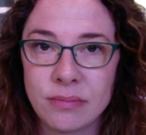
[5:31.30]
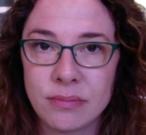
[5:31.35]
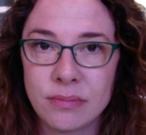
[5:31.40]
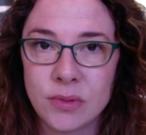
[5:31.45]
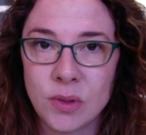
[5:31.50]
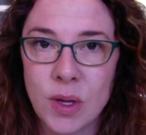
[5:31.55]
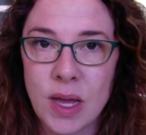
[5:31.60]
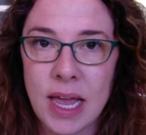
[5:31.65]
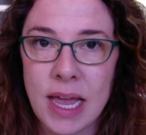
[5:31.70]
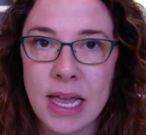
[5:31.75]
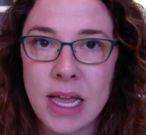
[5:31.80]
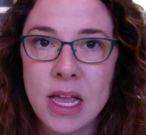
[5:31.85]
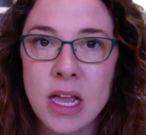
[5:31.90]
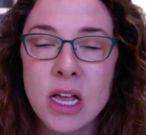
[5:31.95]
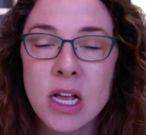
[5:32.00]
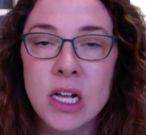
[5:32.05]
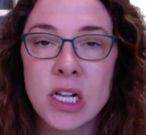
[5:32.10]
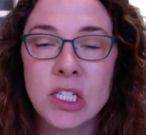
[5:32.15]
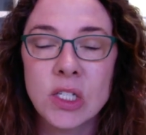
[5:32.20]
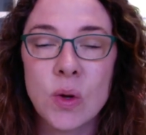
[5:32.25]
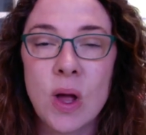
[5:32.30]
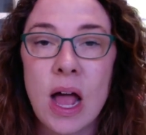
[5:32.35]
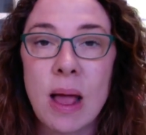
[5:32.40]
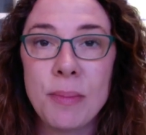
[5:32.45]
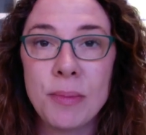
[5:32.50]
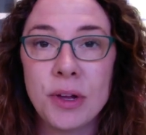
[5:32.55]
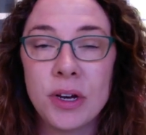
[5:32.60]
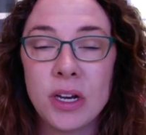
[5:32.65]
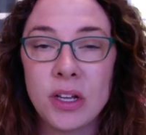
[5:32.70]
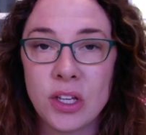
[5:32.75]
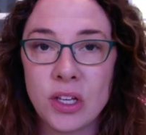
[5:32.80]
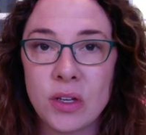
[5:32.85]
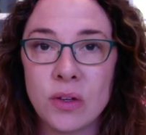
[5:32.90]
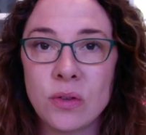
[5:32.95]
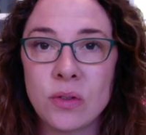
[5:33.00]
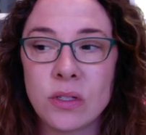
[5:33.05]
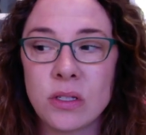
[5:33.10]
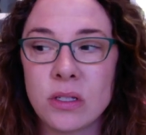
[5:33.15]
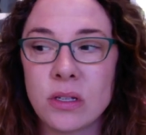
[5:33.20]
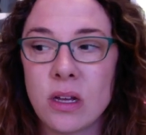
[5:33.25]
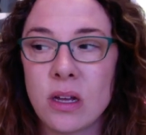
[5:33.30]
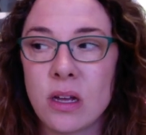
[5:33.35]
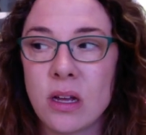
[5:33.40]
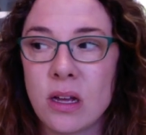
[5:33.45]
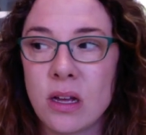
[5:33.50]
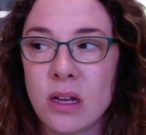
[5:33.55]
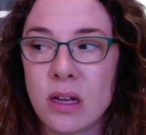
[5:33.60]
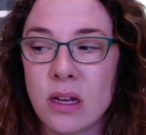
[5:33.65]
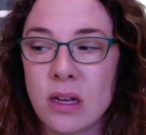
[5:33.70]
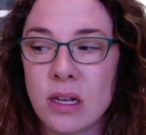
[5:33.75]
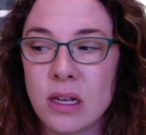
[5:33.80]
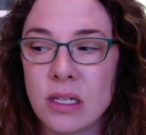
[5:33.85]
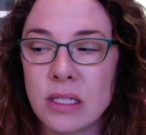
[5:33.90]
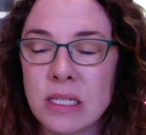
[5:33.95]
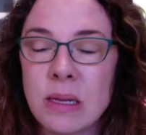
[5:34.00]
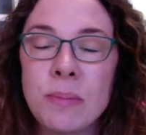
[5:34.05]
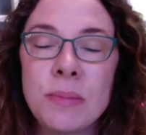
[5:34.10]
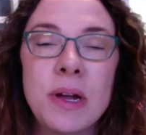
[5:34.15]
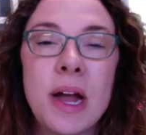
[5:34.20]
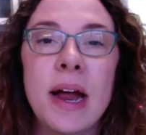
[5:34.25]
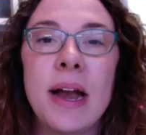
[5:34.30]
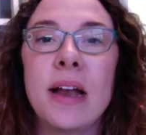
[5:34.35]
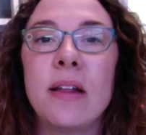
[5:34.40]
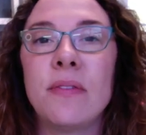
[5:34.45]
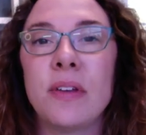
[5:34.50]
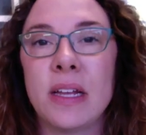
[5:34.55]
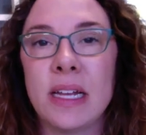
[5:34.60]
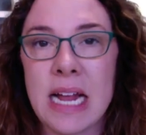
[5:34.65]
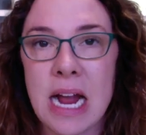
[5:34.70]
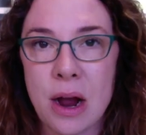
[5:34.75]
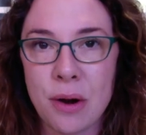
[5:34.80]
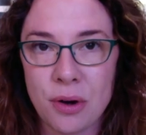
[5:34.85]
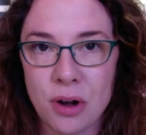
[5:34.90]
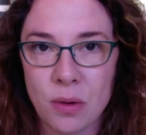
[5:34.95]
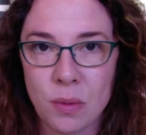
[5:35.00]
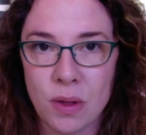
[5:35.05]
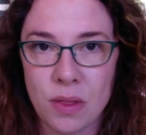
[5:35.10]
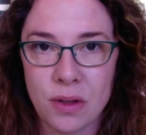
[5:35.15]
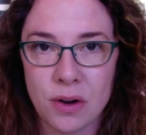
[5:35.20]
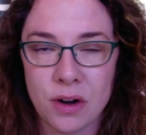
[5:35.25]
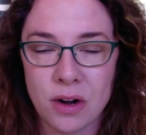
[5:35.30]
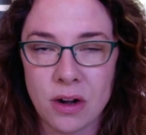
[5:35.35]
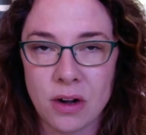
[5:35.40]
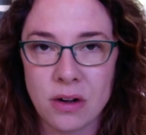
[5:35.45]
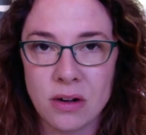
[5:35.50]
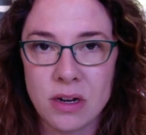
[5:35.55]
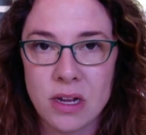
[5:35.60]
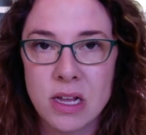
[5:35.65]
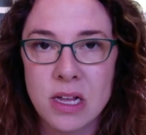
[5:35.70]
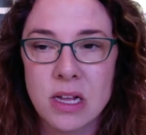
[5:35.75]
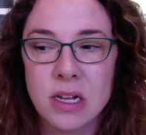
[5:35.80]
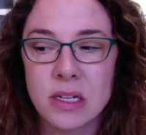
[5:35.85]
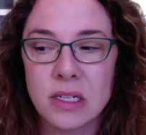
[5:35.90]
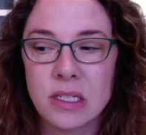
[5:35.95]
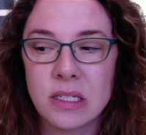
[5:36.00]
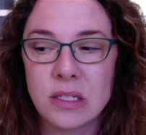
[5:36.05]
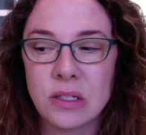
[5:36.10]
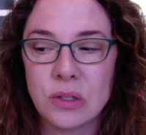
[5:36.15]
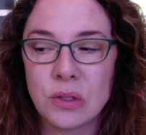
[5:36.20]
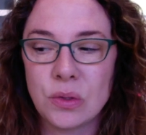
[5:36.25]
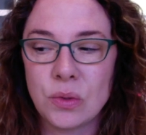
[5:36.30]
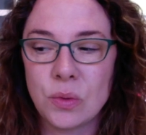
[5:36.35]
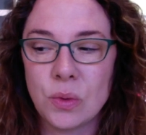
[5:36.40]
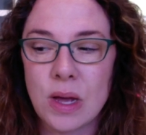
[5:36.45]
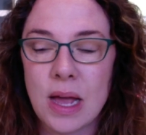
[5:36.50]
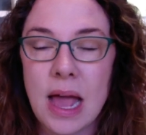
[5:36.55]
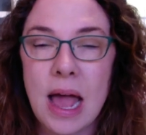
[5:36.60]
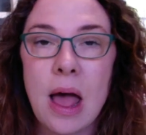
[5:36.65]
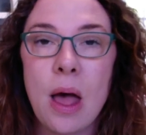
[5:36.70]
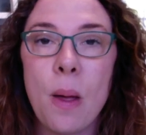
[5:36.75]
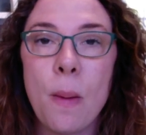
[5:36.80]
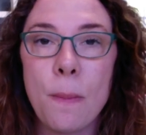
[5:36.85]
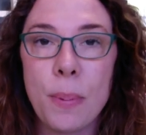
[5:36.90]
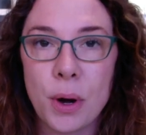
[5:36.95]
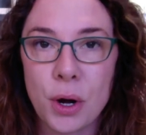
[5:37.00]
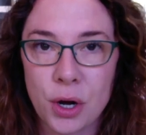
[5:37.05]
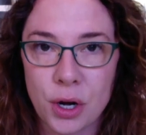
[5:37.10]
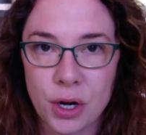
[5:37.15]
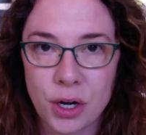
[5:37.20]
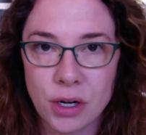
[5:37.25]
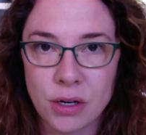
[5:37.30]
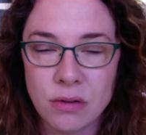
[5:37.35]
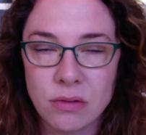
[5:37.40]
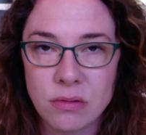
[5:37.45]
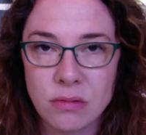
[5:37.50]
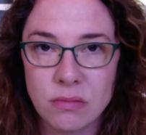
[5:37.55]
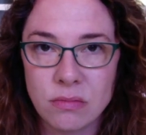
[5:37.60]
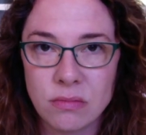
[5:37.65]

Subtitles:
Okay. So I'm going to use some kind of encounter with her to help her